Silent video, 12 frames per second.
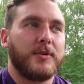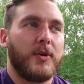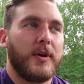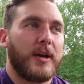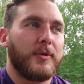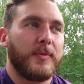to go
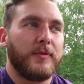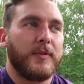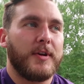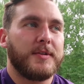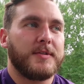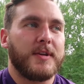hang out with my
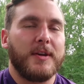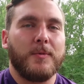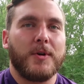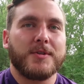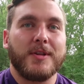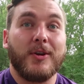friends and
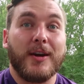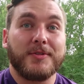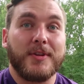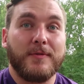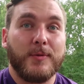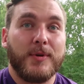watch the Ohio
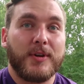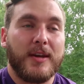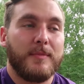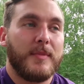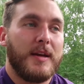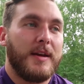State football
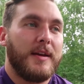game,